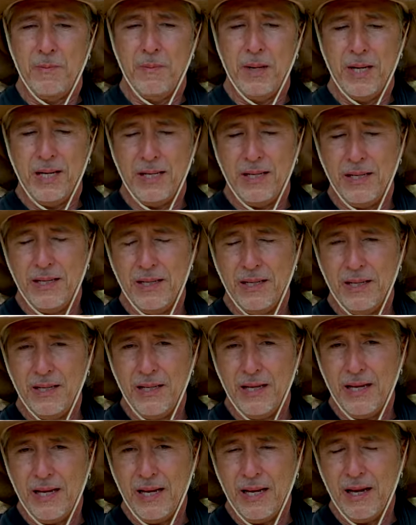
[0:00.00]
But
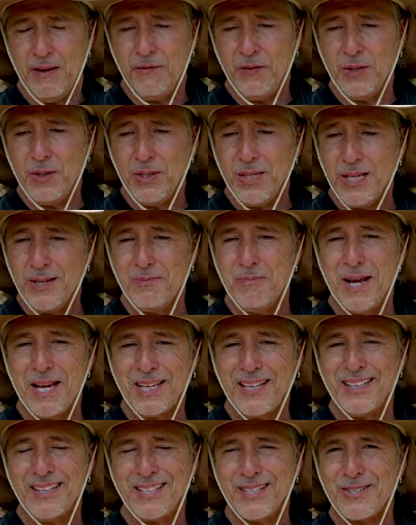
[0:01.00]
if you did
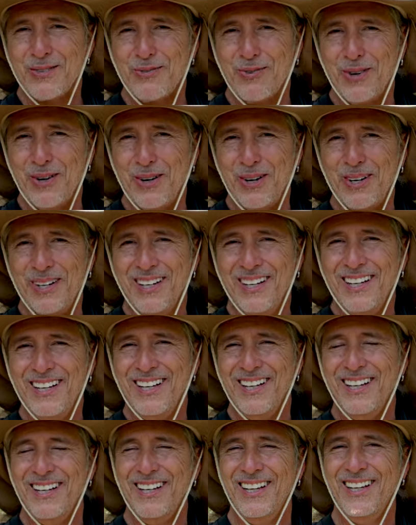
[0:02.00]
make it this far,
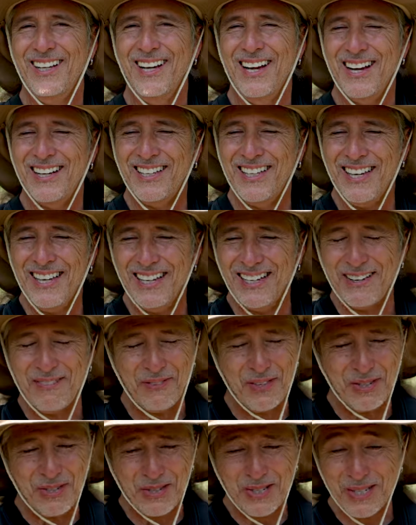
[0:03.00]
again,
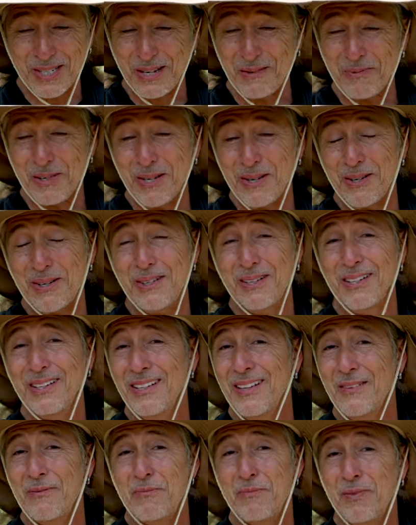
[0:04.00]
if you just skipped here,
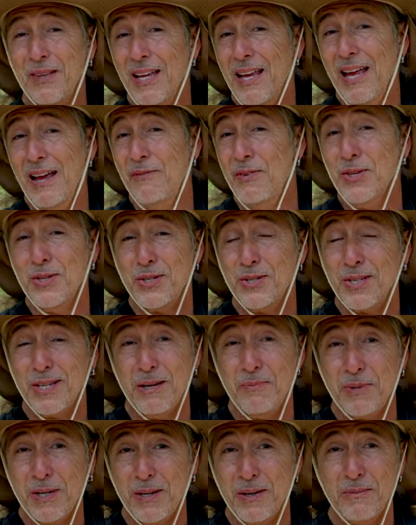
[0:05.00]
if you just
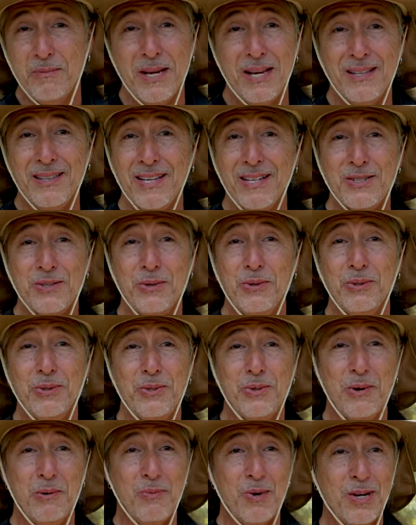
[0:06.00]
skipped here, man, that's cool
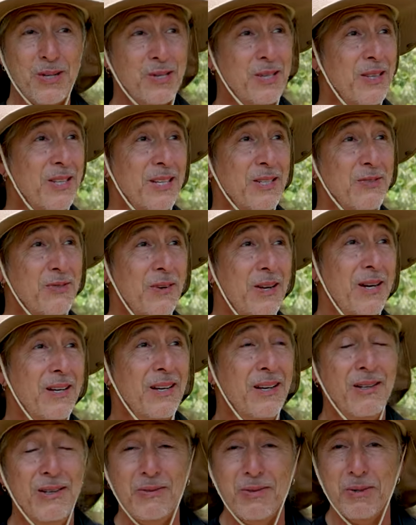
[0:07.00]
too. I'm watching things
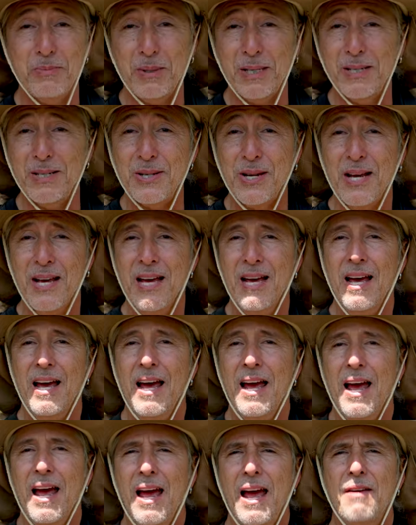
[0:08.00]
flying all over the place.
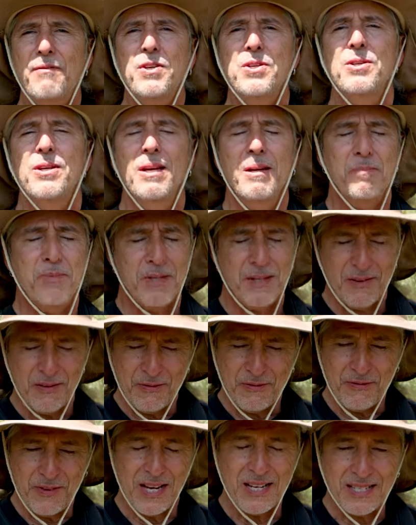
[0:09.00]
If you skipped,
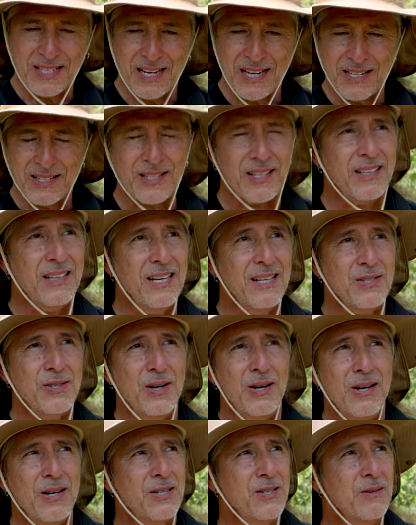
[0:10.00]
fantastic, that's
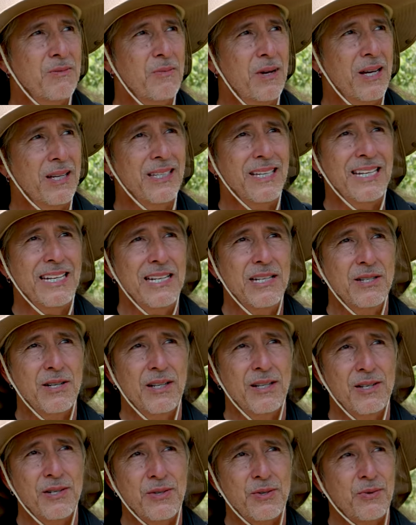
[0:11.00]
awesome. I get
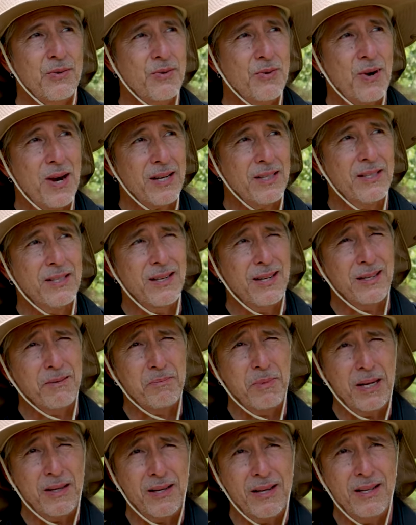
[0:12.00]
easily distracted
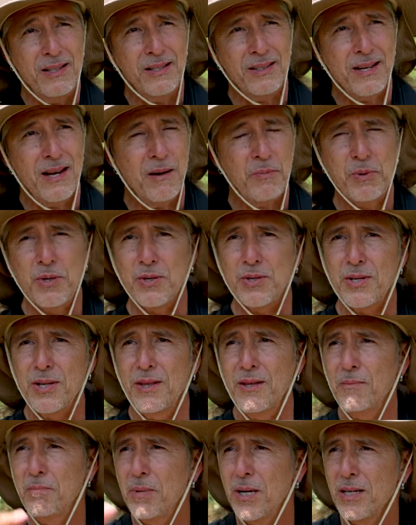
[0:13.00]
like by the helicopters
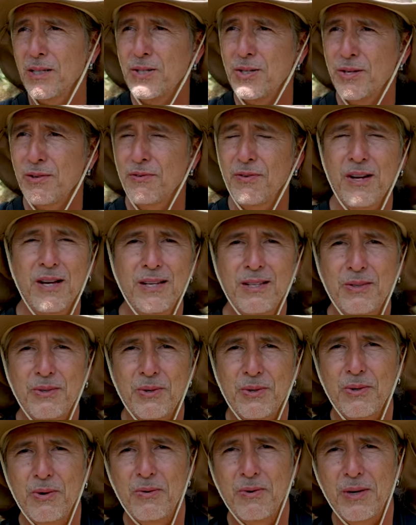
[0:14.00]
and the bugs that are flying
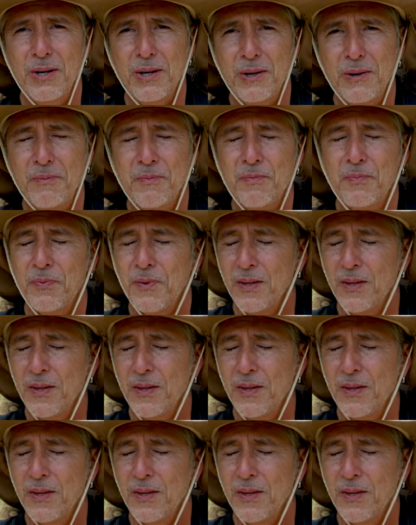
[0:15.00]
through over here.